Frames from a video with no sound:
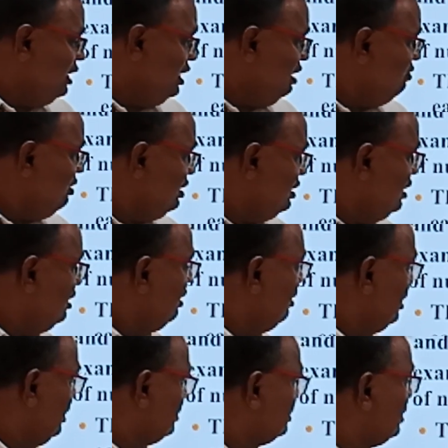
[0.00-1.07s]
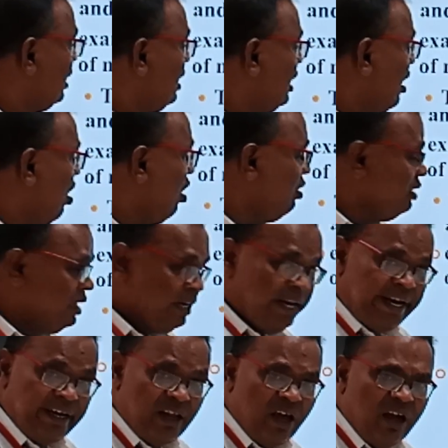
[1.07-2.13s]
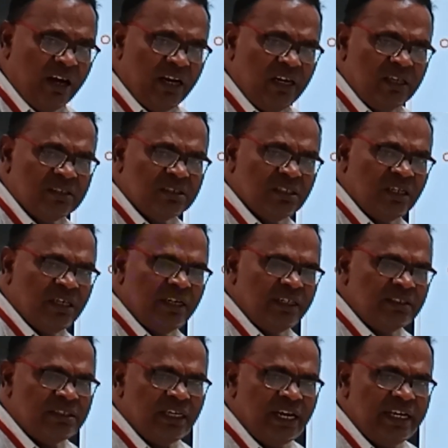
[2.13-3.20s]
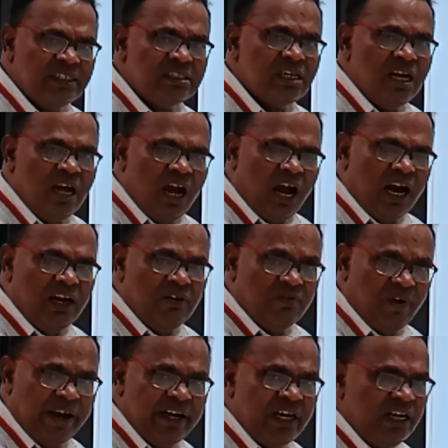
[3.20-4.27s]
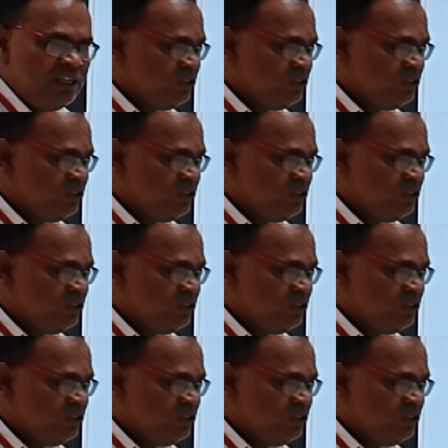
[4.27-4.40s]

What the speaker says: everything it is all the data it is initialized and finally